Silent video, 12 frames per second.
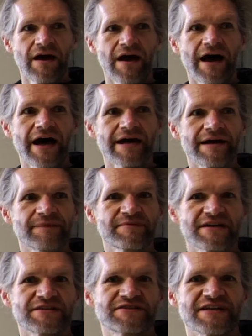Hi, I'm
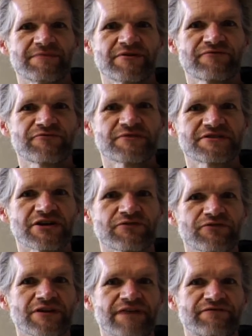Ken Stedman from the Center
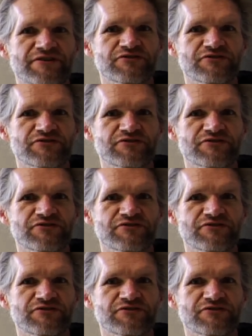for Life and